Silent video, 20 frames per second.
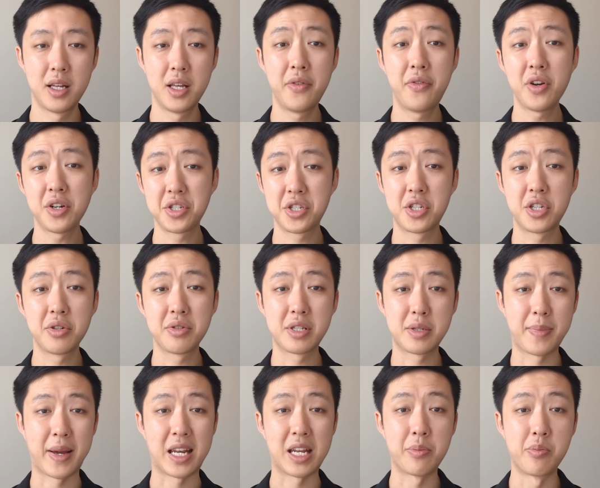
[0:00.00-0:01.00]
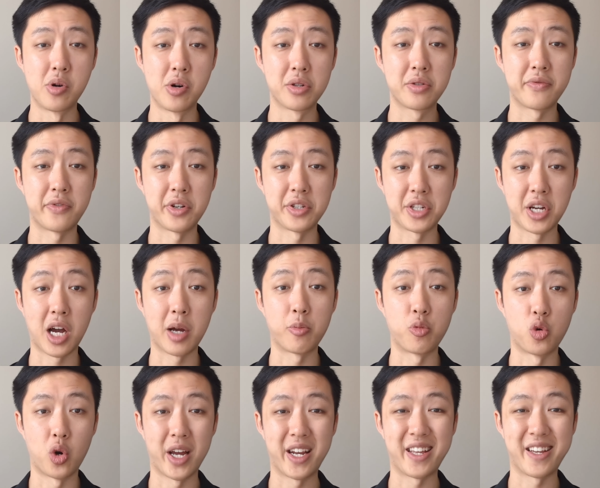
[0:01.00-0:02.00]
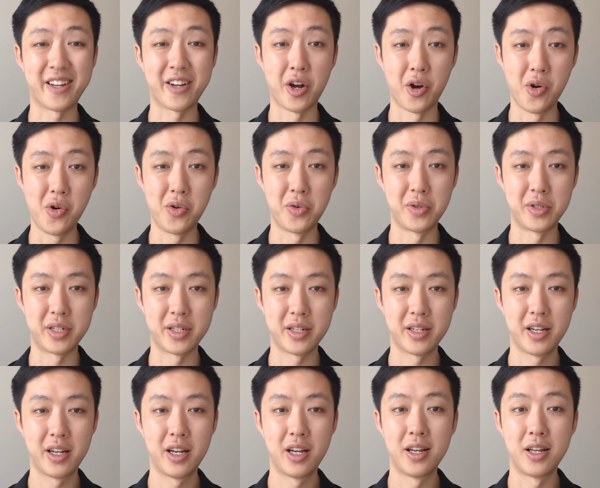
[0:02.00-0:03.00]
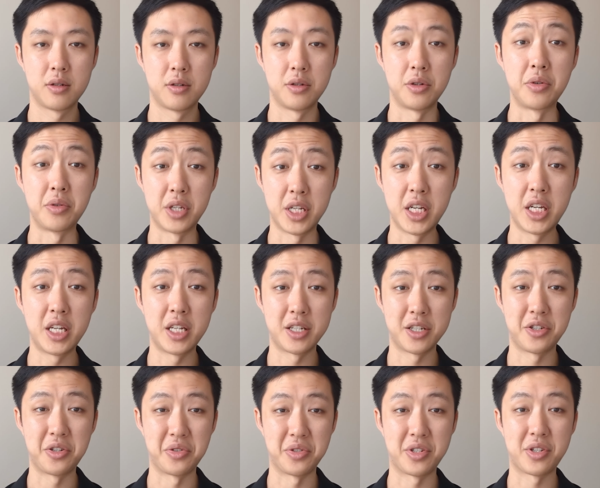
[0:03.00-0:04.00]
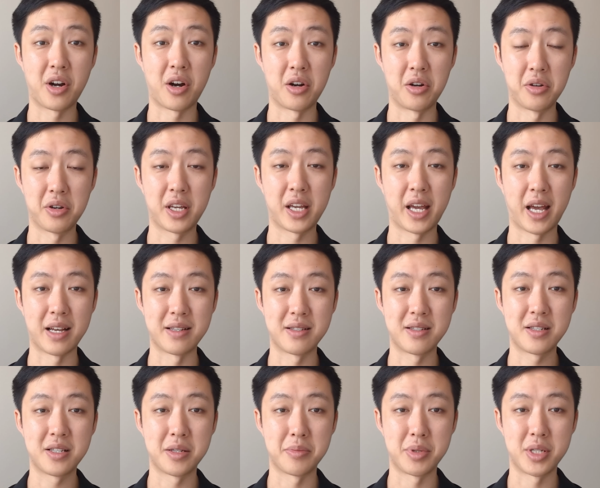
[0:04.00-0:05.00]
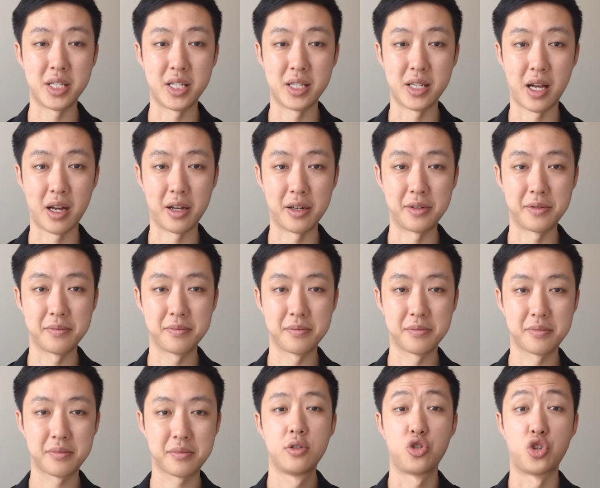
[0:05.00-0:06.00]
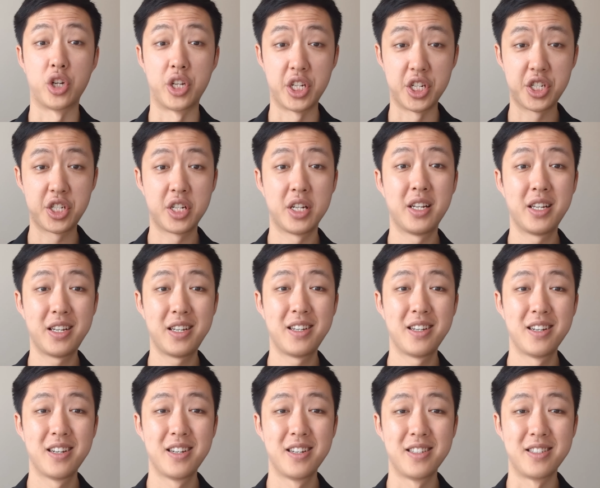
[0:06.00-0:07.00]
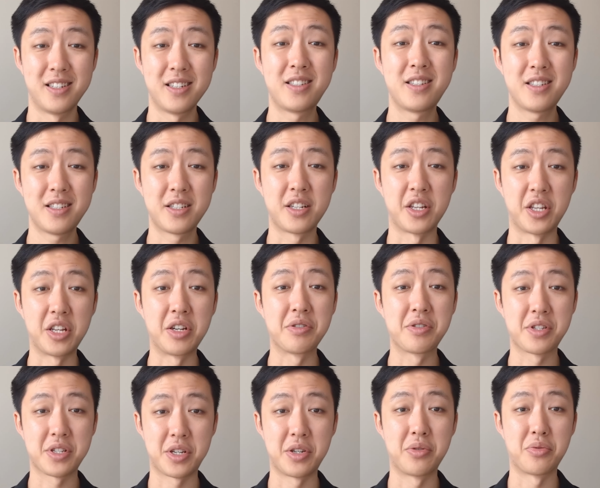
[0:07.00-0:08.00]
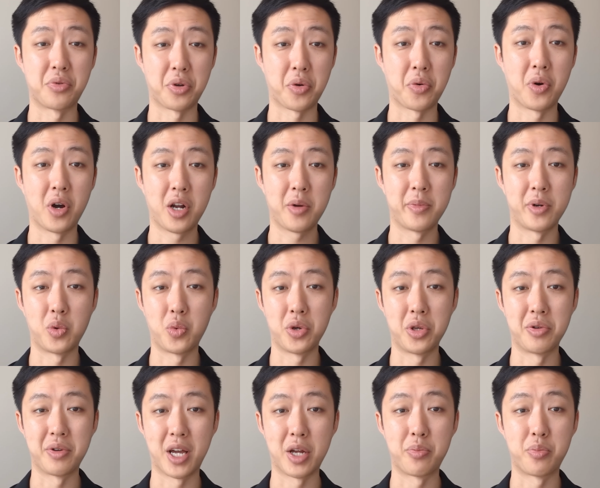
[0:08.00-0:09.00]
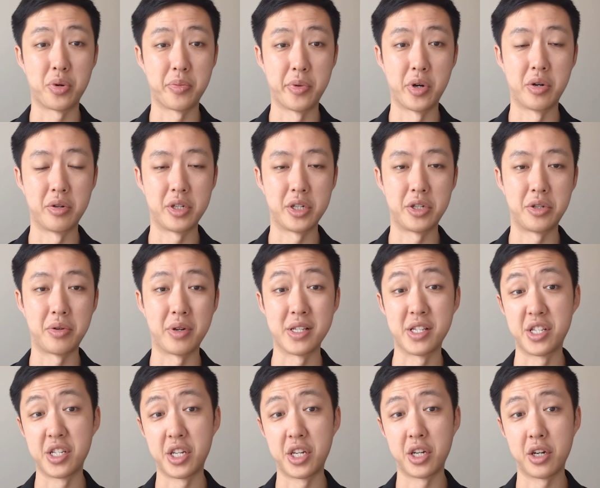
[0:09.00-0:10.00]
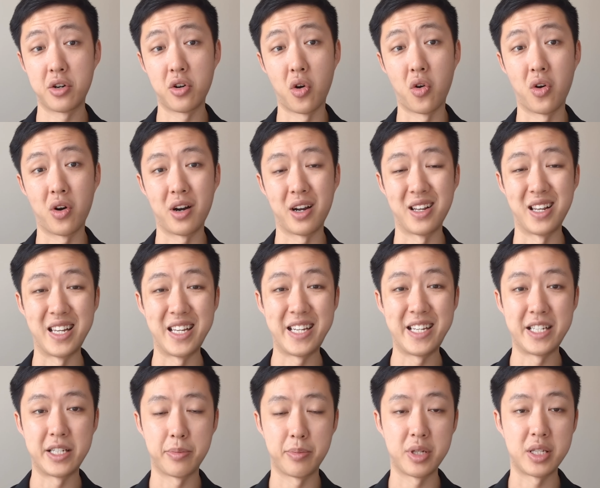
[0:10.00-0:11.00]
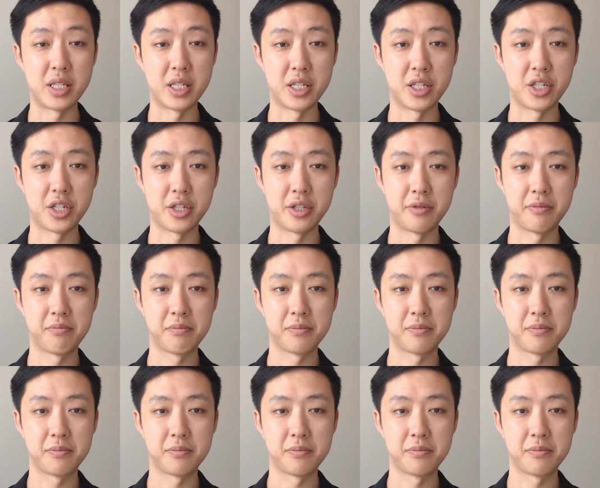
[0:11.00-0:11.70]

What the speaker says: If you're still spending most of your time writing code, you need to start looking at systems design. Traditionally, this is the new skill requirement when you get promoted to a senior or a lead position.